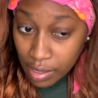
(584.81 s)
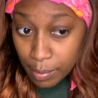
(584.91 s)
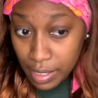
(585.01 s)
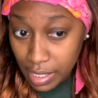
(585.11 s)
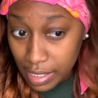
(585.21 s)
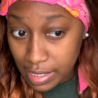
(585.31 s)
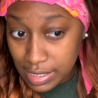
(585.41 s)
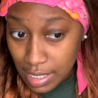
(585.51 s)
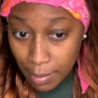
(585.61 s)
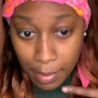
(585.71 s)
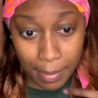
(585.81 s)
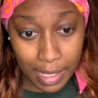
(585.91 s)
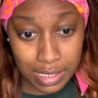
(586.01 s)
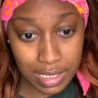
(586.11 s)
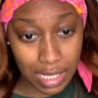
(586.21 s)
because I'm
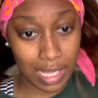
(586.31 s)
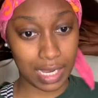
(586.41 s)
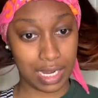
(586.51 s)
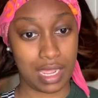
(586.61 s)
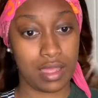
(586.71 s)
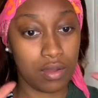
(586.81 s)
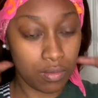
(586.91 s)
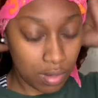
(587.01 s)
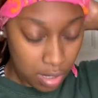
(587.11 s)
to lay down,